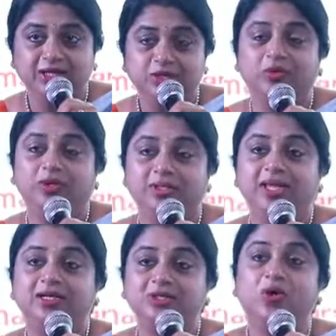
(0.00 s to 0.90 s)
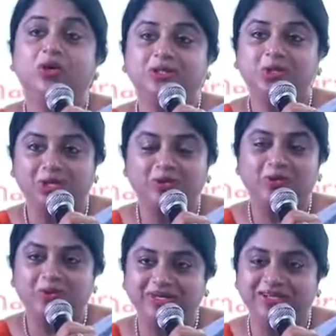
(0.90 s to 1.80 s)
So that is also
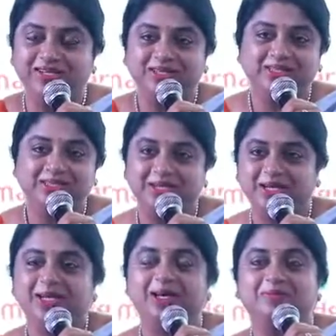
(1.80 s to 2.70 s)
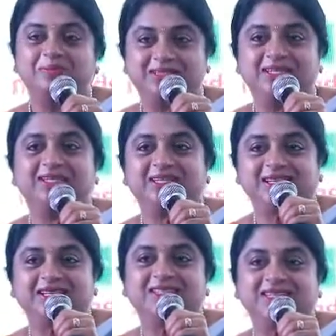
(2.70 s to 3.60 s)
included in this 3.5%
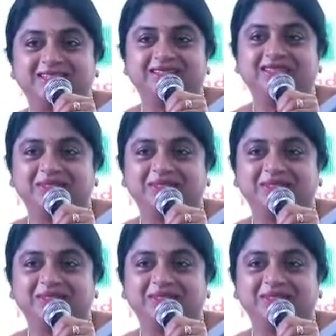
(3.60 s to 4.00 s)
that I said.